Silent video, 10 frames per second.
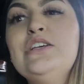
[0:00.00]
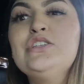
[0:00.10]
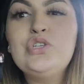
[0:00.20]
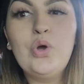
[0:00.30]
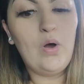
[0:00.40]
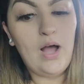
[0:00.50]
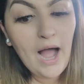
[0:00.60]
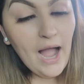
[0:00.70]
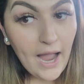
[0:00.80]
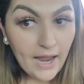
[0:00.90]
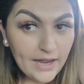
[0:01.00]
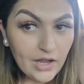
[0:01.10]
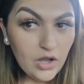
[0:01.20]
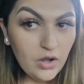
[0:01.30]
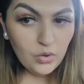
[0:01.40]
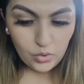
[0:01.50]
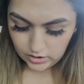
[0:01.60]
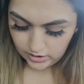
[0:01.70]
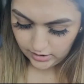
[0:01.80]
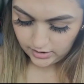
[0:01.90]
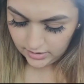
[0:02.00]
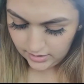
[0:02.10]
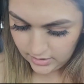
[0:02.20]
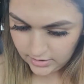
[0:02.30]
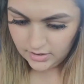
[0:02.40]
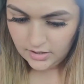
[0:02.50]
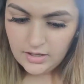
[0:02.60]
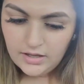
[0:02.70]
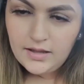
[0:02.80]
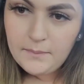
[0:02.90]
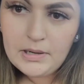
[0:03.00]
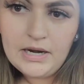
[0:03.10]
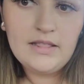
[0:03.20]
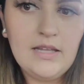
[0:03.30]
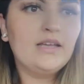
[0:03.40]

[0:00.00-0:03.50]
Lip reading: So I hold it in, but not the